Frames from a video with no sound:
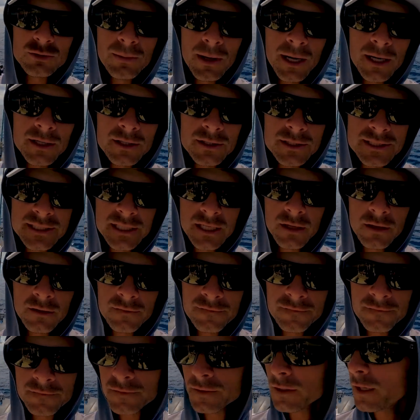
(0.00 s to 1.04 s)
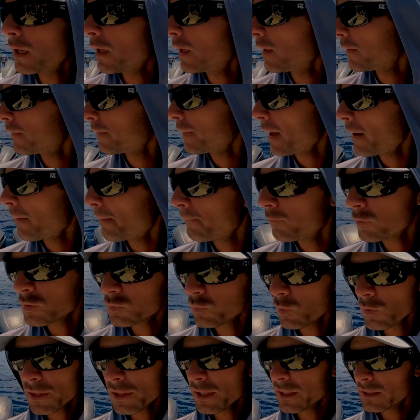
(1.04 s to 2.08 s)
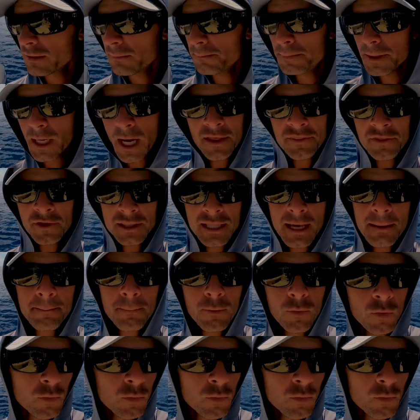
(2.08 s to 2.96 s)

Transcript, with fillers: do by yourself. Uh, that was one of like the, I thought that